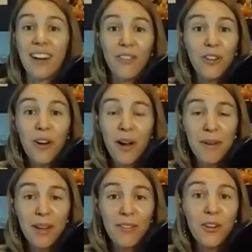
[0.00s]
If you're
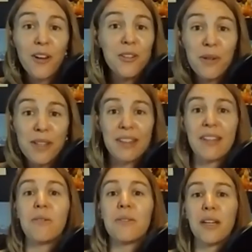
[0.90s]
not doing the
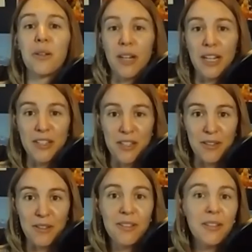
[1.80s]
thing you said you were going to
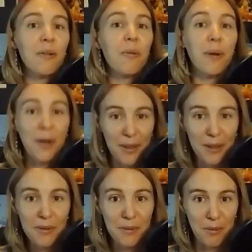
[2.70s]
do, what are
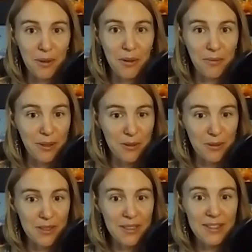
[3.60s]
you doing with your
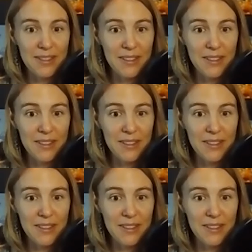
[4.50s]
resources?